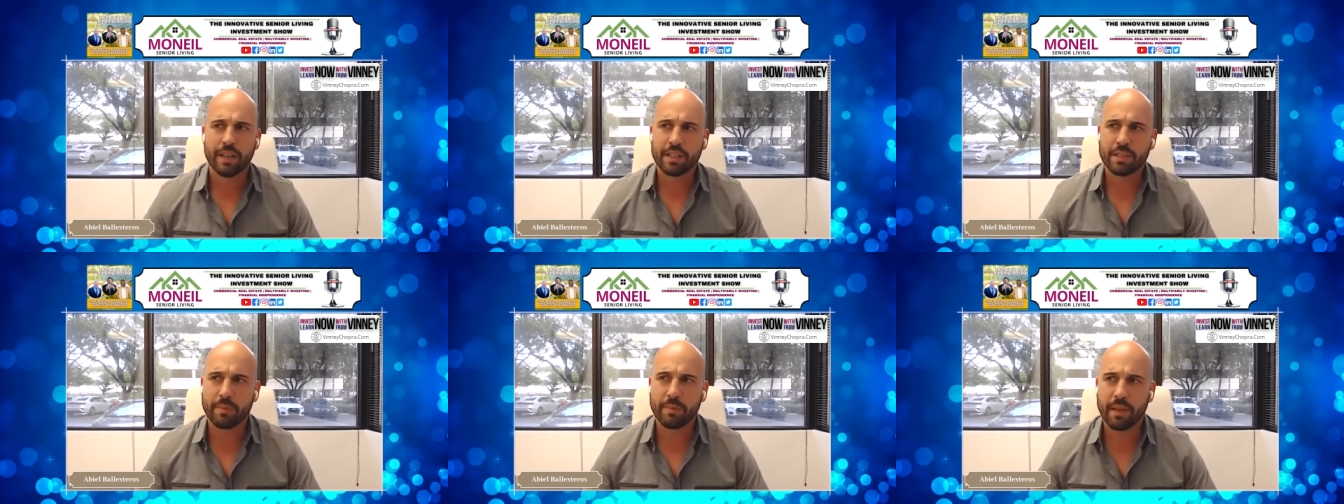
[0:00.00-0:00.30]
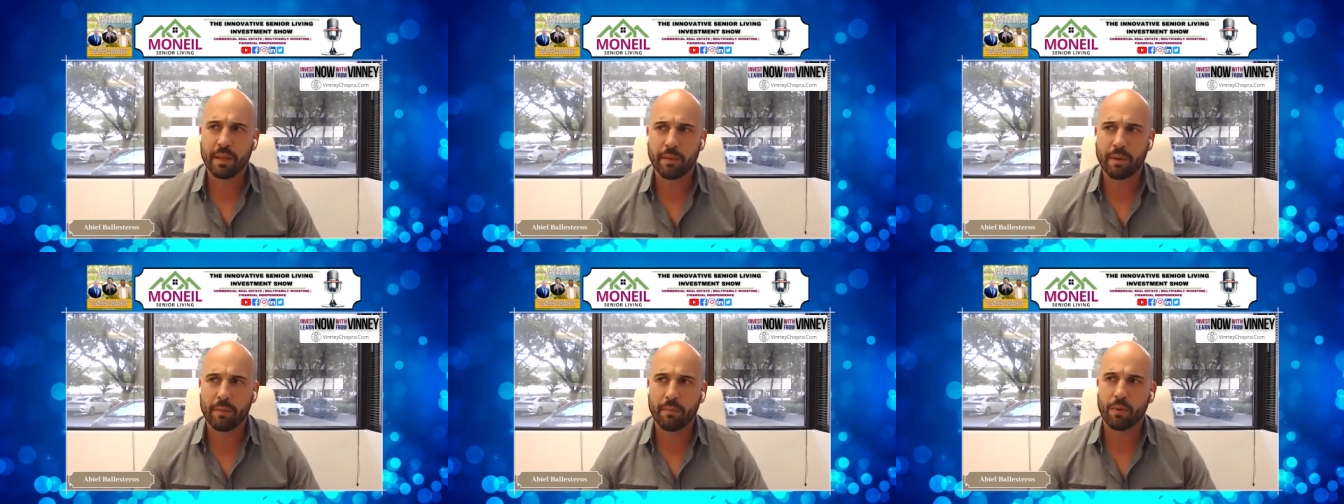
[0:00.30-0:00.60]
It's
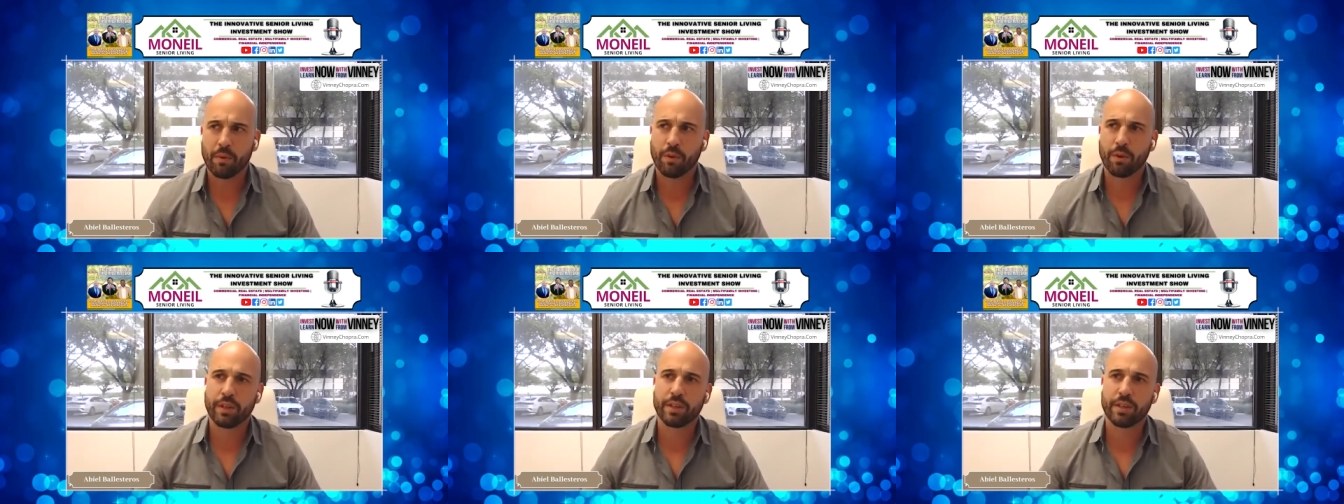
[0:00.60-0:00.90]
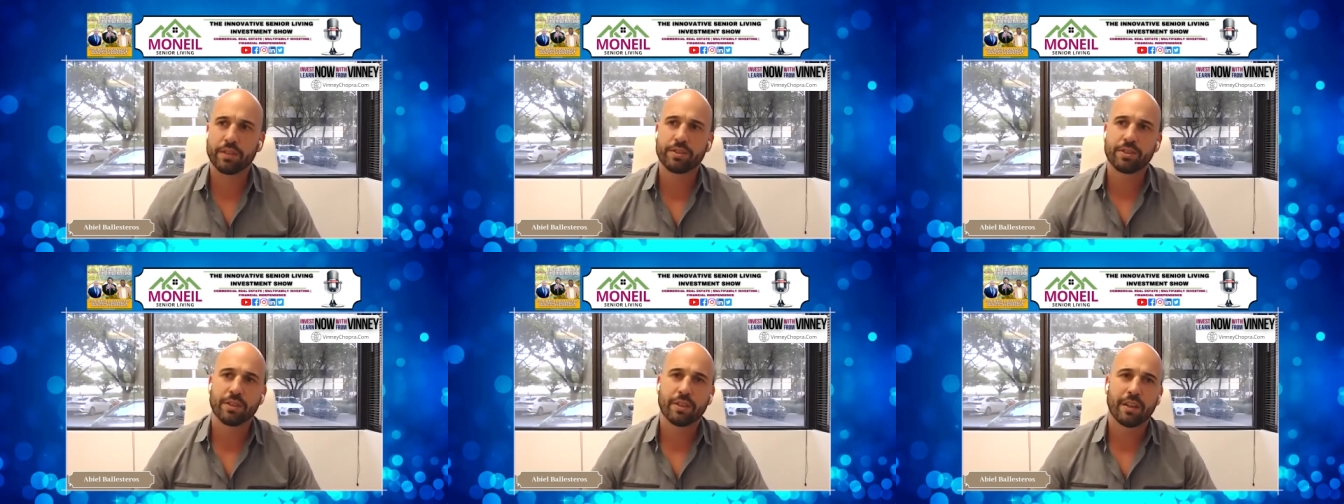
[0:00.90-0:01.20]
paying my
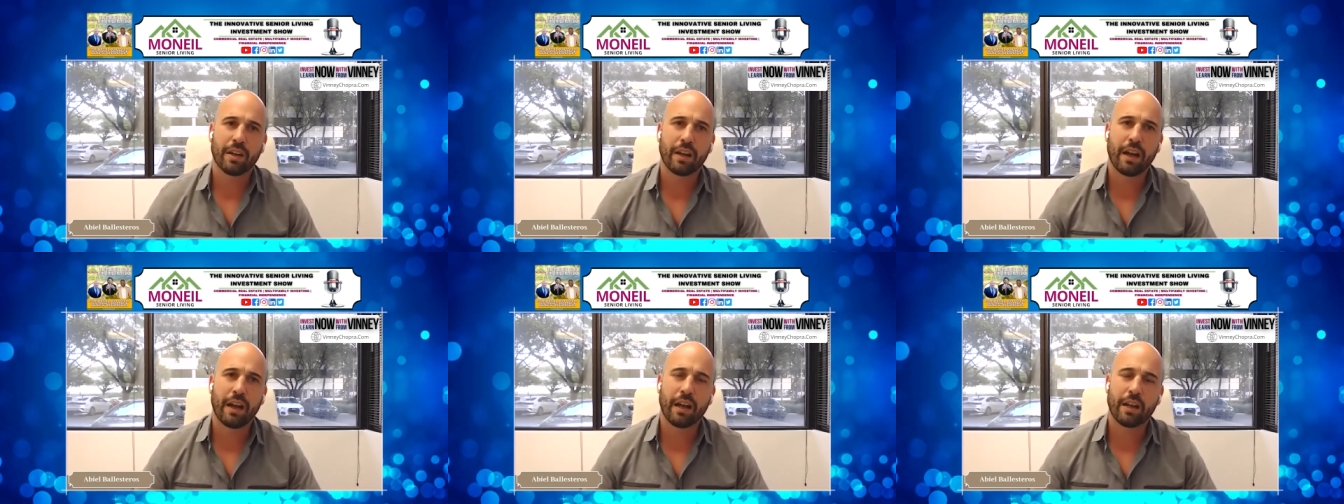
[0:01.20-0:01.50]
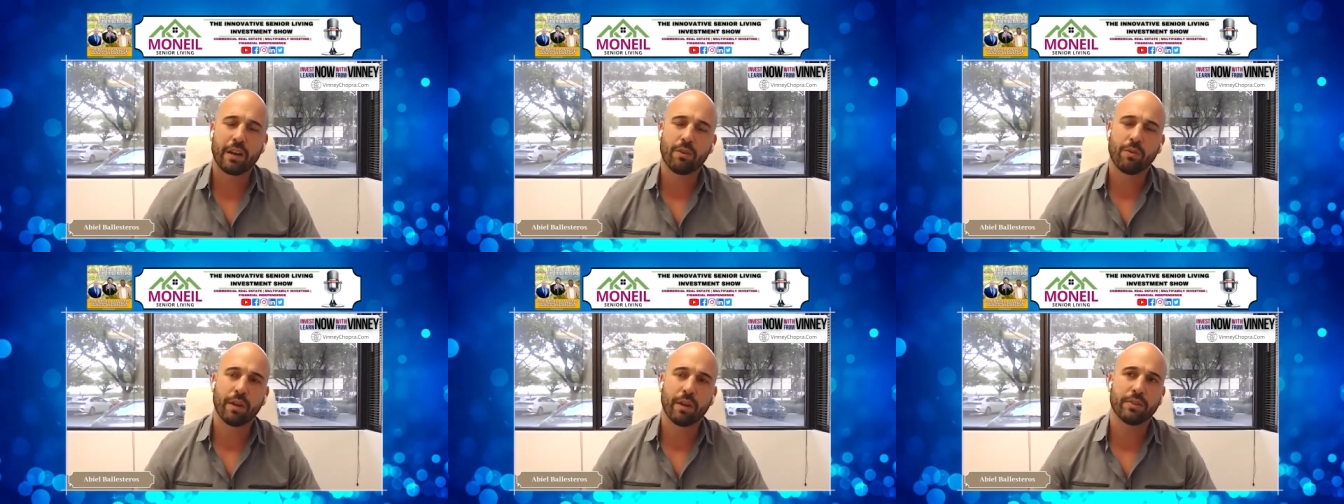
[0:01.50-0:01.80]
mortgage
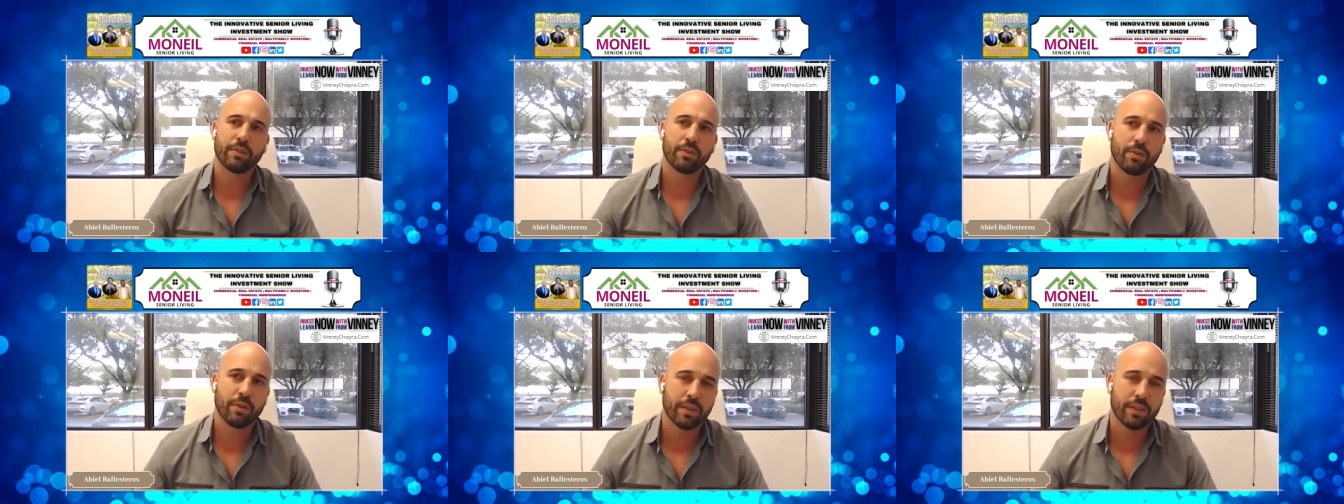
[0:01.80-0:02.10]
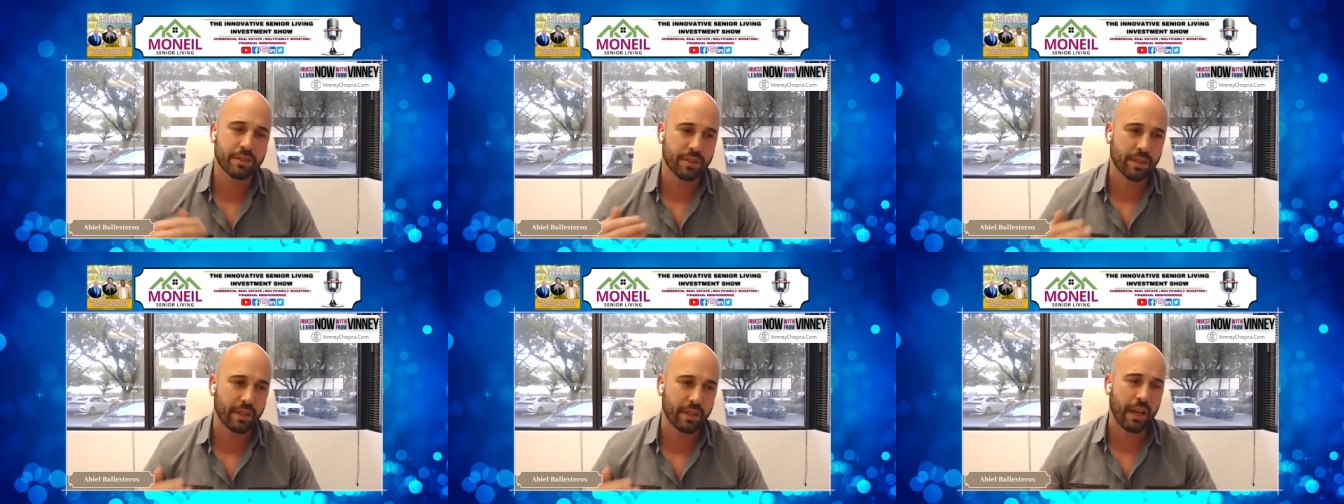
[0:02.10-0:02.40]
how do I do
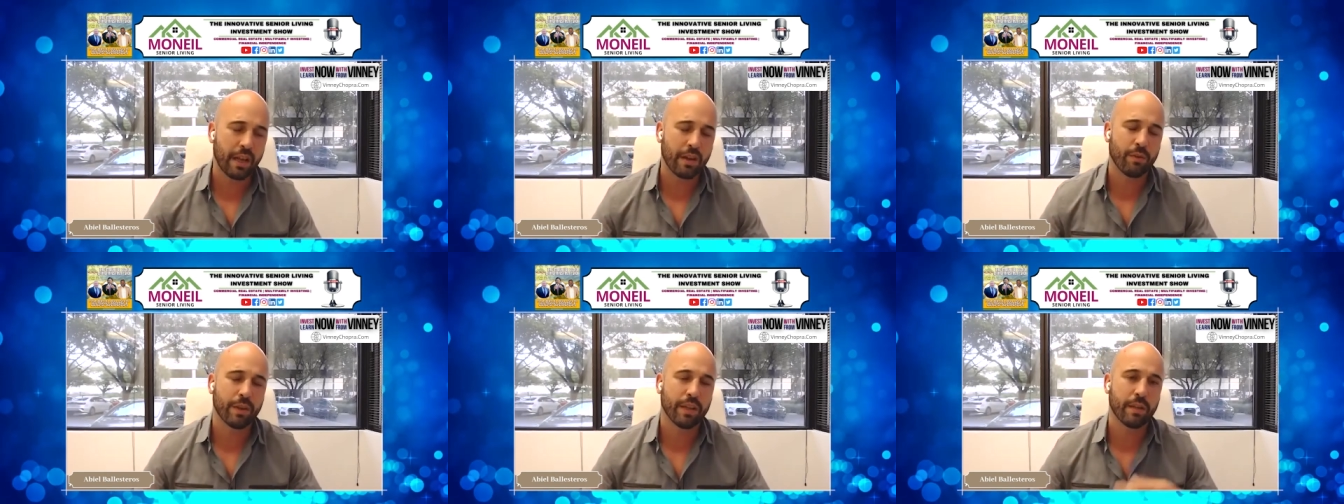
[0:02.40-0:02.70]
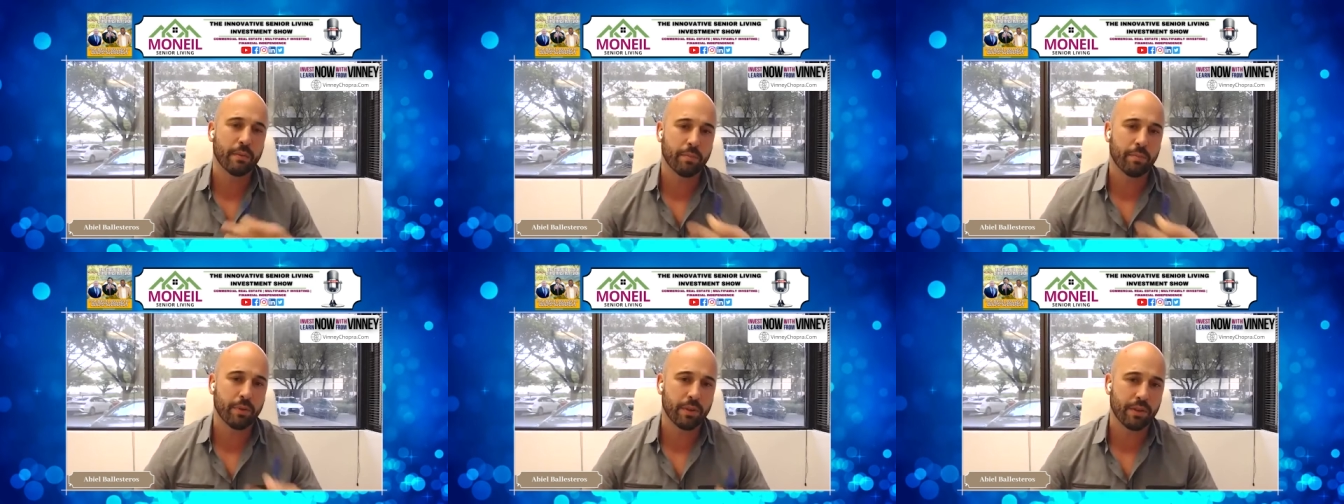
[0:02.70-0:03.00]
this and how do I
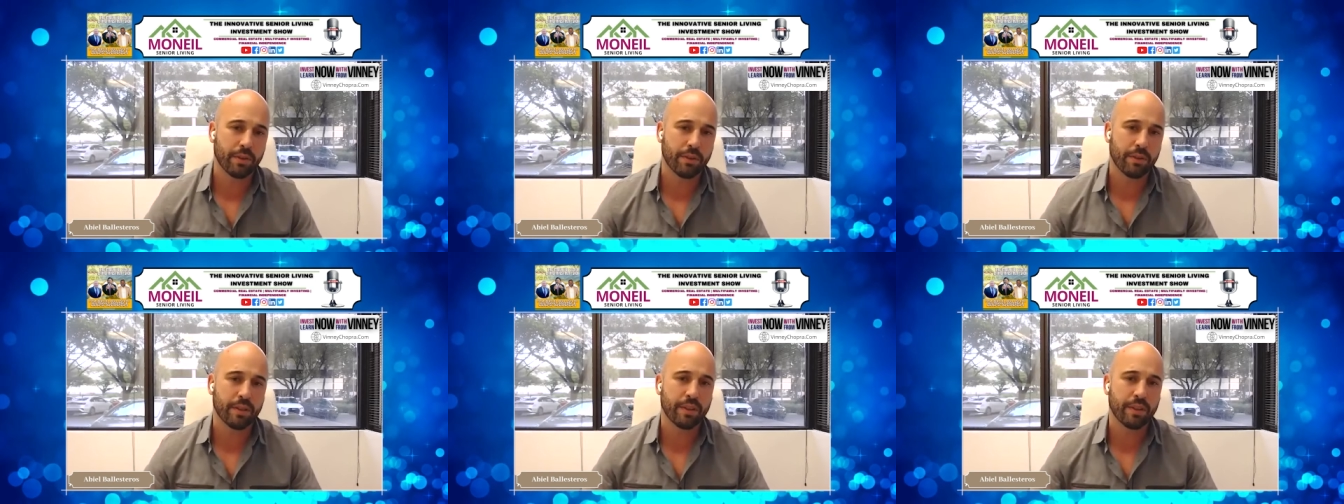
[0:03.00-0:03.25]
get bigger?